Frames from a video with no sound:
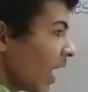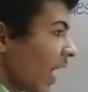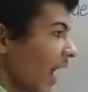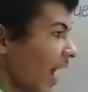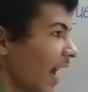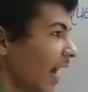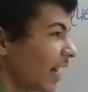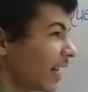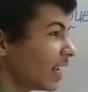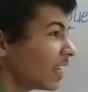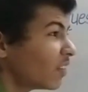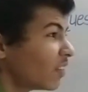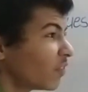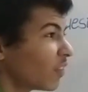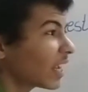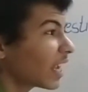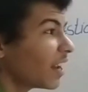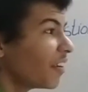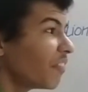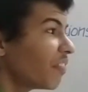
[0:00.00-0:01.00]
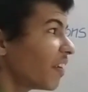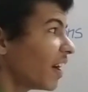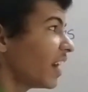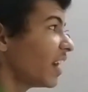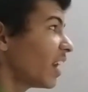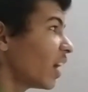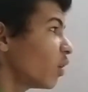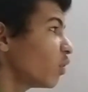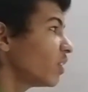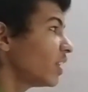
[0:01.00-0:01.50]
and we can find
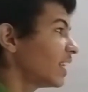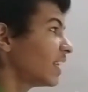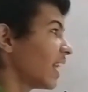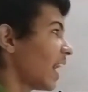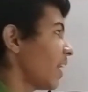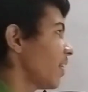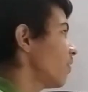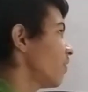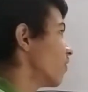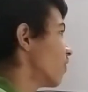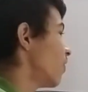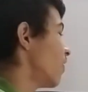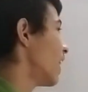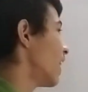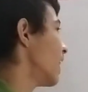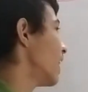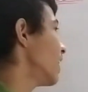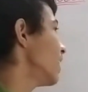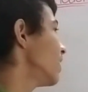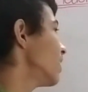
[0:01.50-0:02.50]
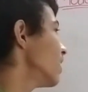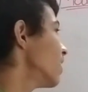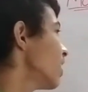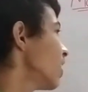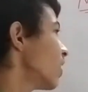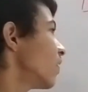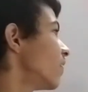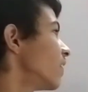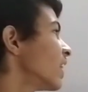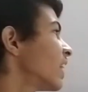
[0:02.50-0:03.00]
out the time when
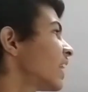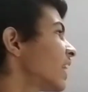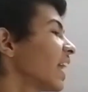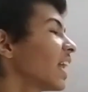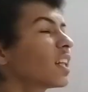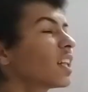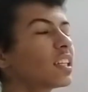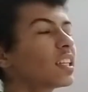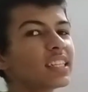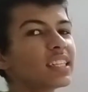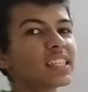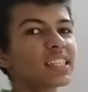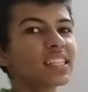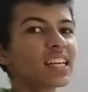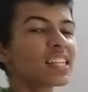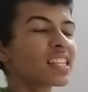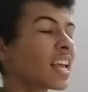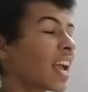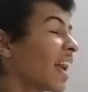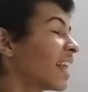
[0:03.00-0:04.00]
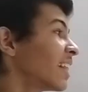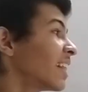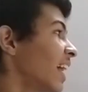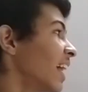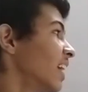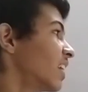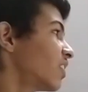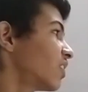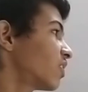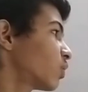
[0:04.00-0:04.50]
we take the distance as
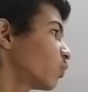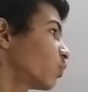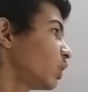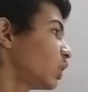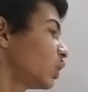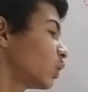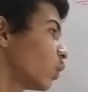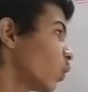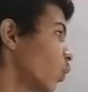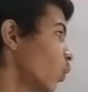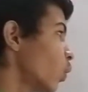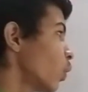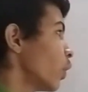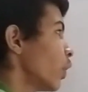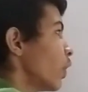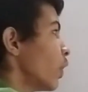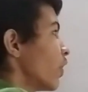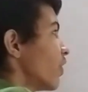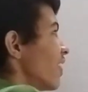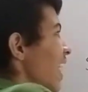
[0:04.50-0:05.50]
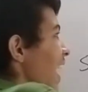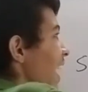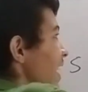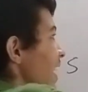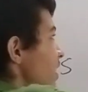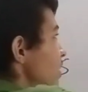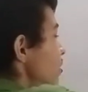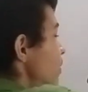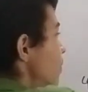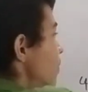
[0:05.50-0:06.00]
s. We know
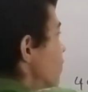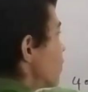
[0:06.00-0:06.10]
that